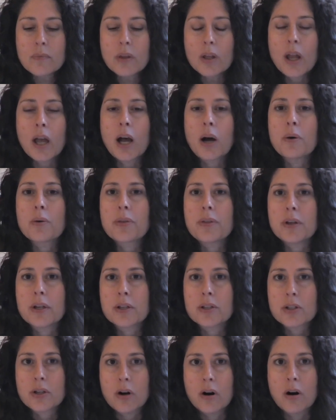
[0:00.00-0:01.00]
how
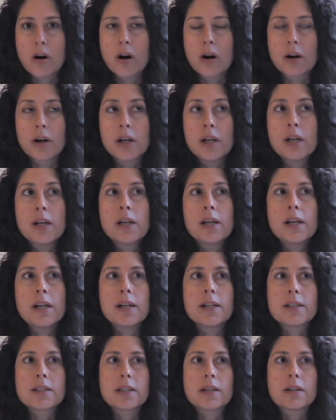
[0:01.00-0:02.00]
things are
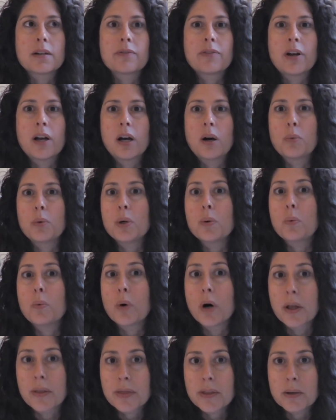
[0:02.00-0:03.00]
instead of how we
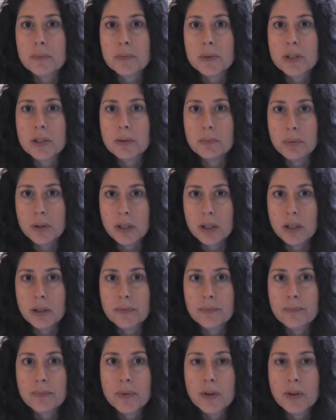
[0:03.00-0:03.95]
want them to be.